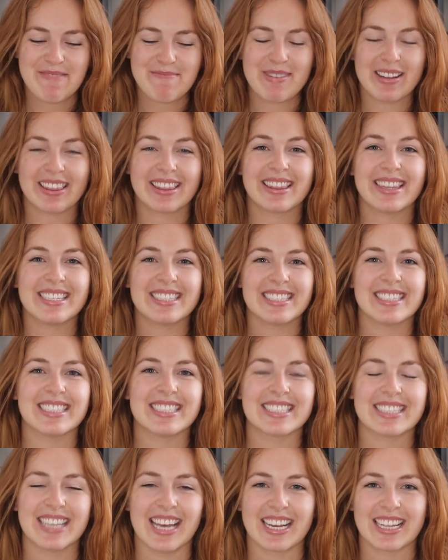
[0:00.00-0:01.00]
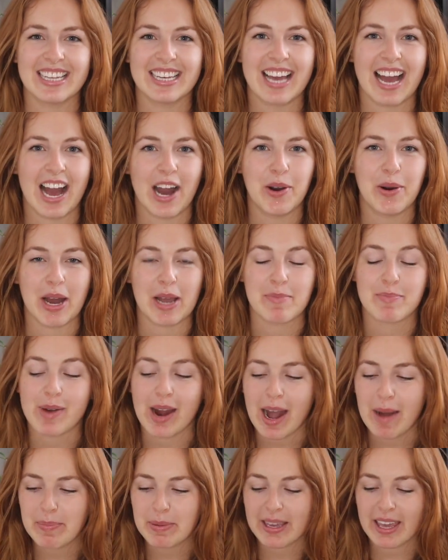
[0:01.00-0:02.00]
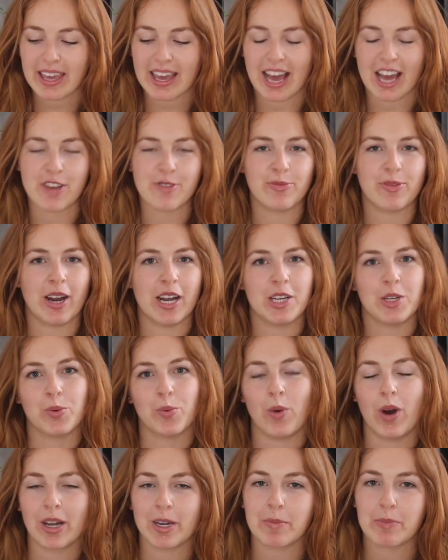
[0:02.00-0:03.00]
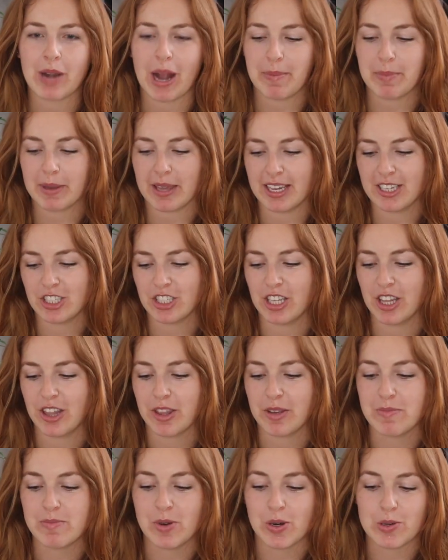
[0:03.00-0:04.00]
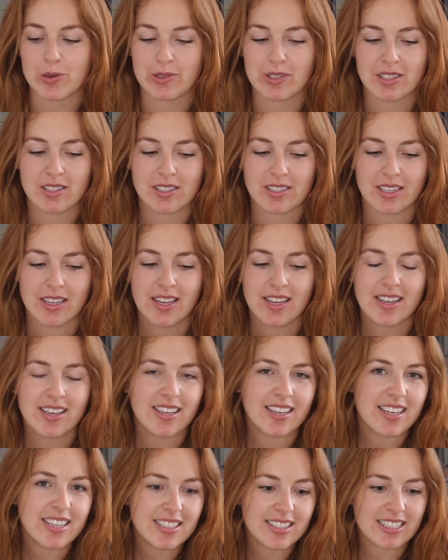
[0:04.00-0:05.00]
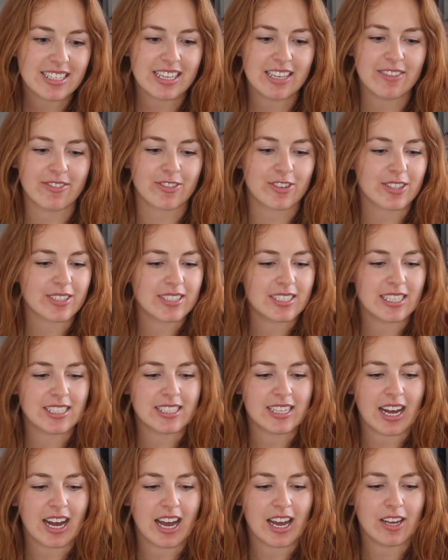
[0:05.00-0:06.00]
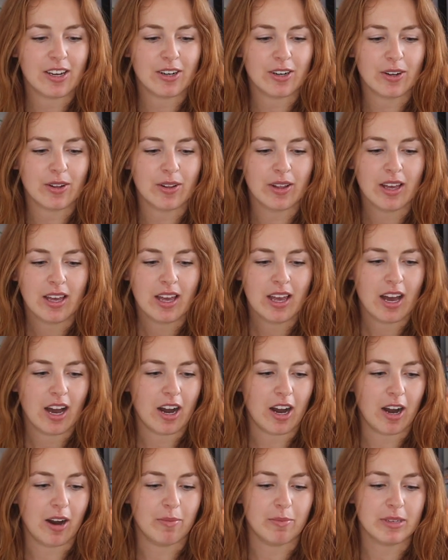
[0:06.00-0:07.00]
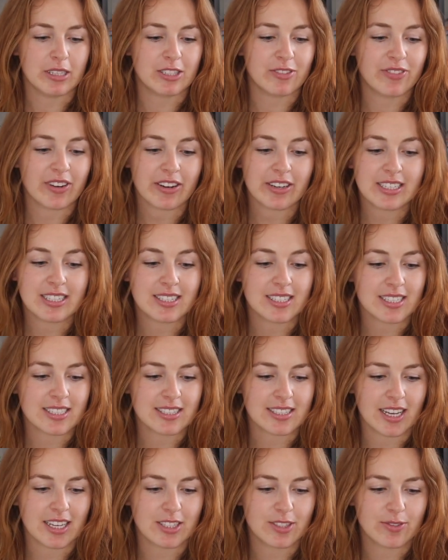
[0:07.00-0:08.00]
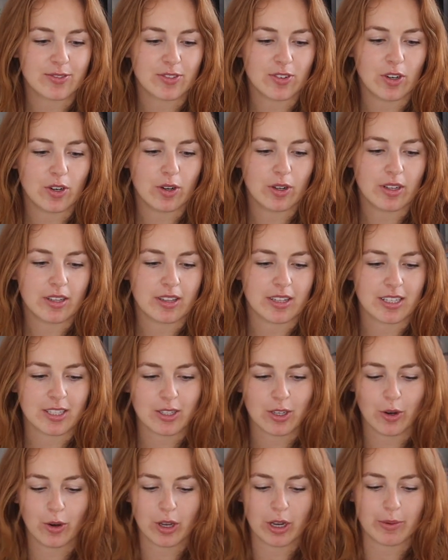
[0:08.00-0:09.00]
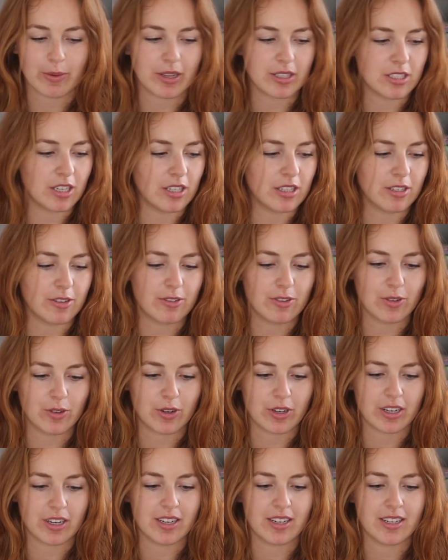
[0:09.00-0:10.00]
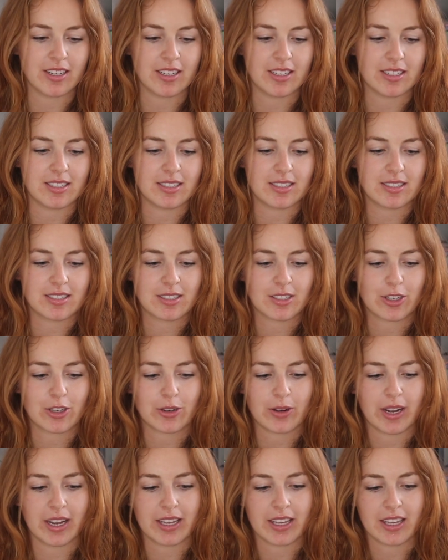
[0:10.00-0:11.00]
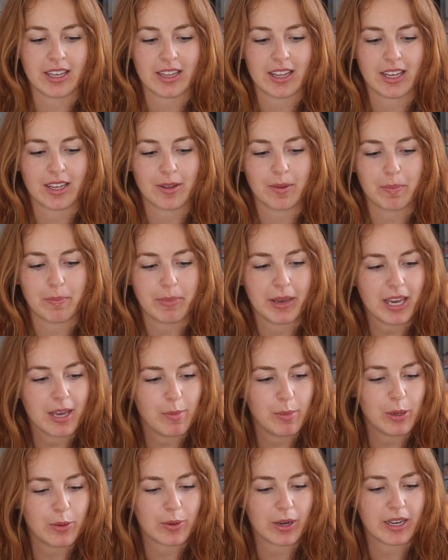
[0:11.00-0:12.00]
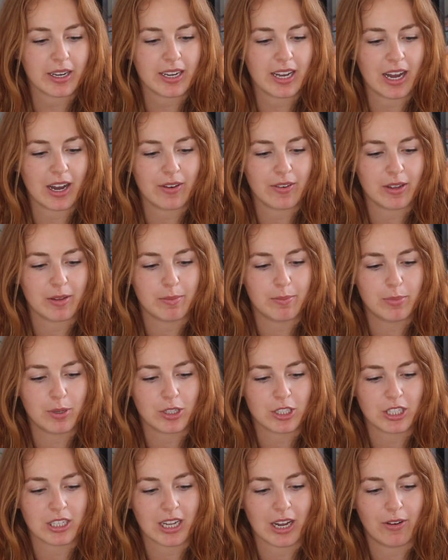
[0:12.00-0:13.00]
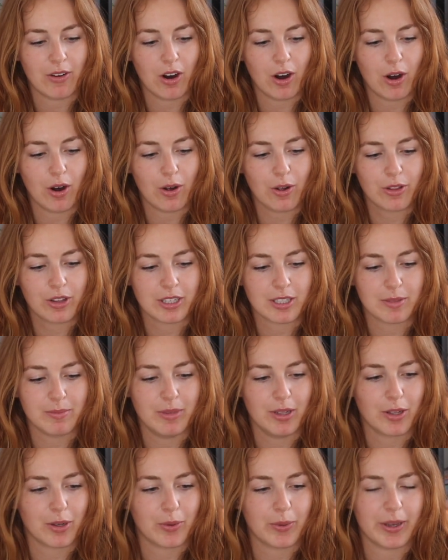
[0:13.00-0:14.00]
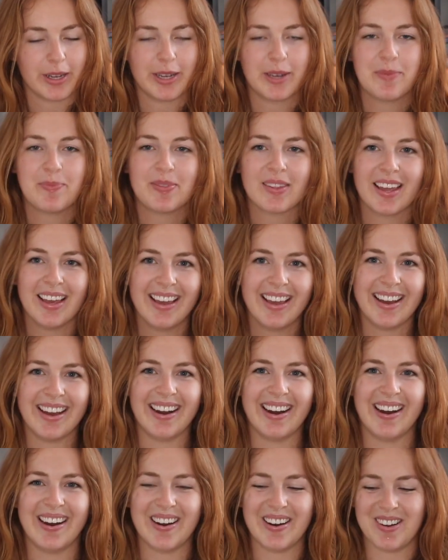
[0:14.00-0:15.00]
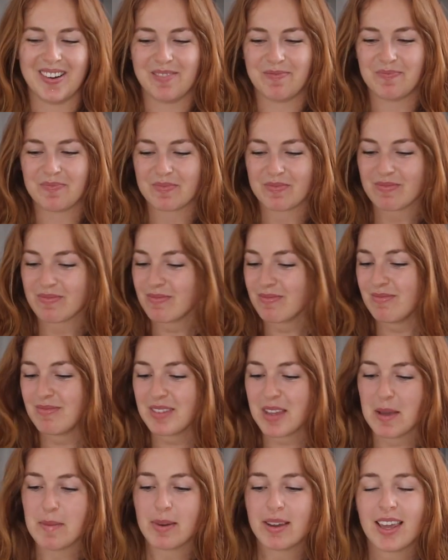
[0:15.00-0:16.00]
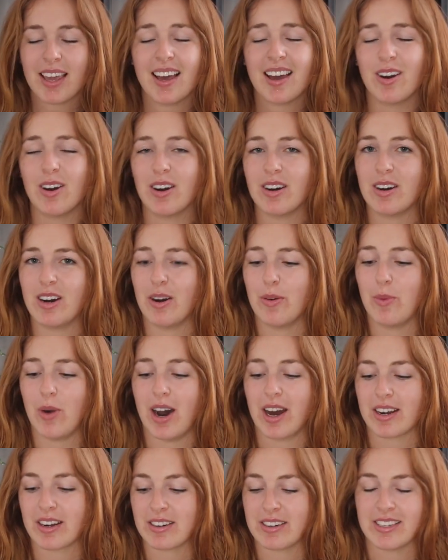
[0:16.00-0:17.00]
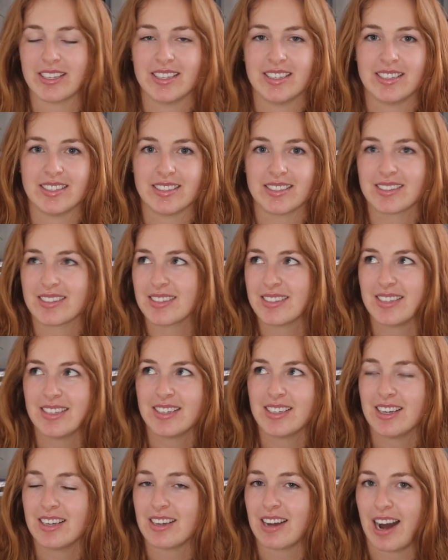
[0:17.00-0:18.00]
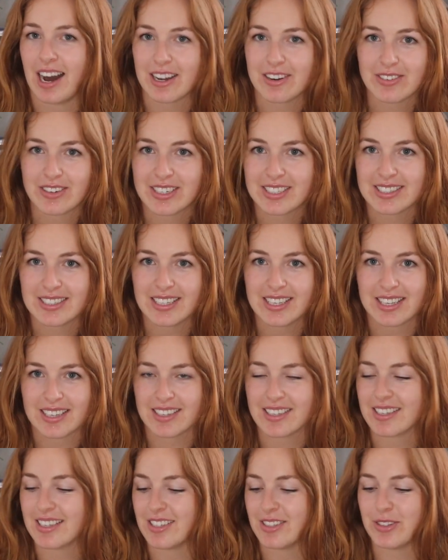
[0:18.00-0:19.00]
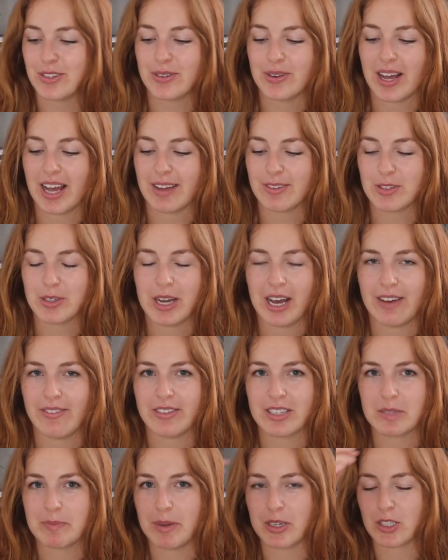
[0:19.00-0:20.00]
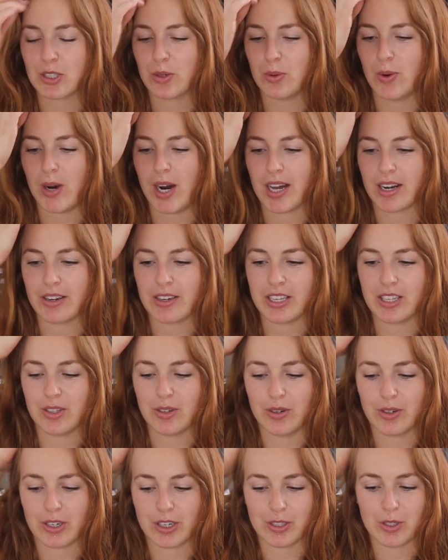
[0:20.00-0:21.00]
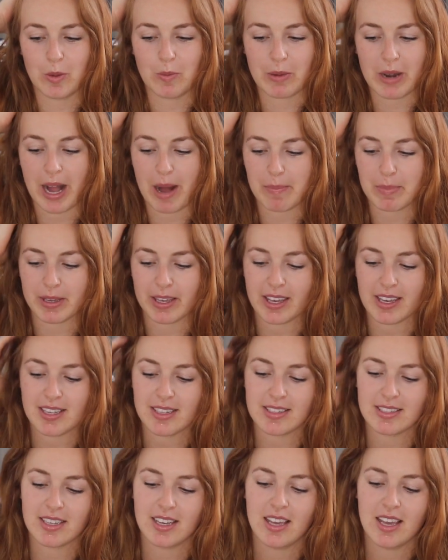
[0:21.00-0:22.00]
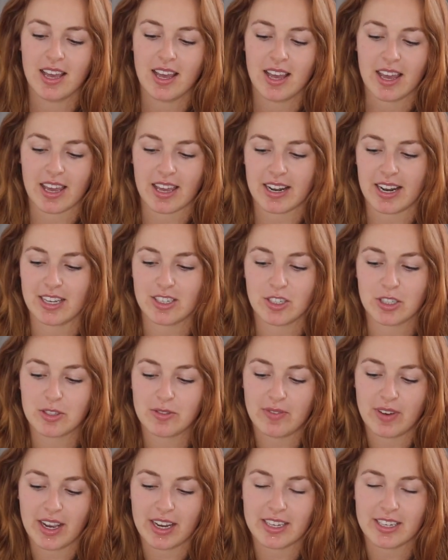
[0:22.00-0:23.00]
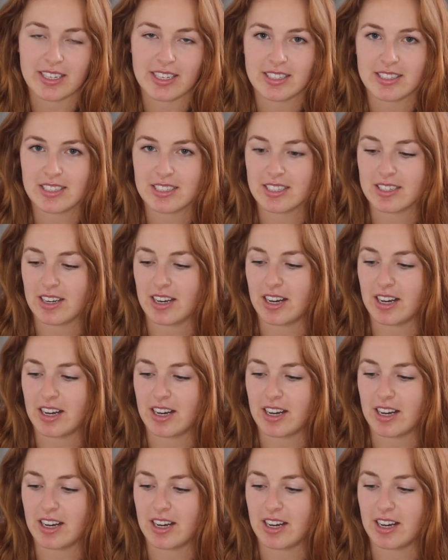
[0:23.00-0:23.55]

But this is exactly how I propagate. I find water propagation the most easy, versatile. It's very successful. This Hoya rotundiflora is crying like a baby right now and pushing out all this milkweed. But yeah, water is out of our sink. You don't have to have special water in order to propagate. And I just find it